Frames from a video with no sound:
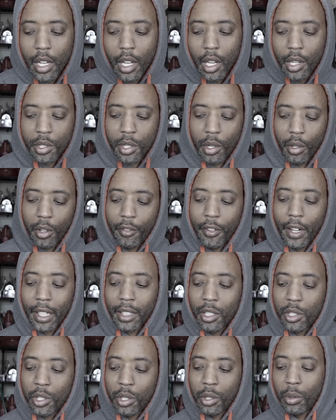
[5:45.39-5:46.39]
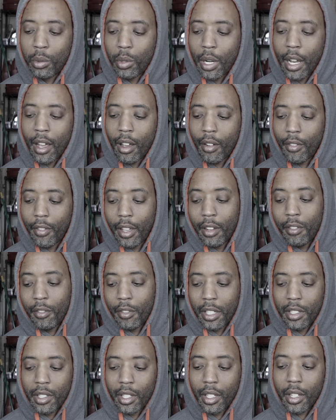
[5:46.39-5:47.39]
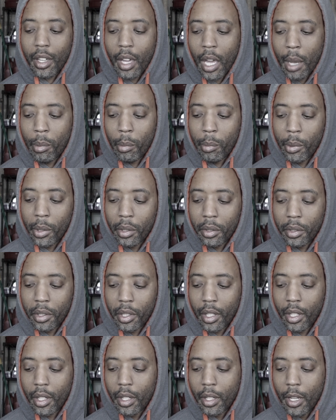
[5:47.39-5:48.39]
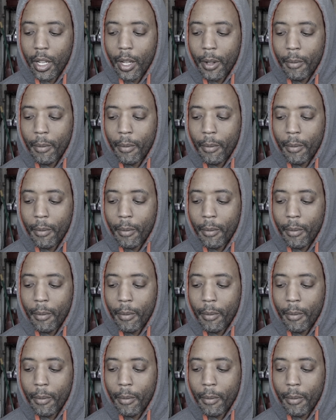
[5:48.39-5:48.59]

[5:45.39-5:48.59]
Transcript: So the fact that you have NVD capability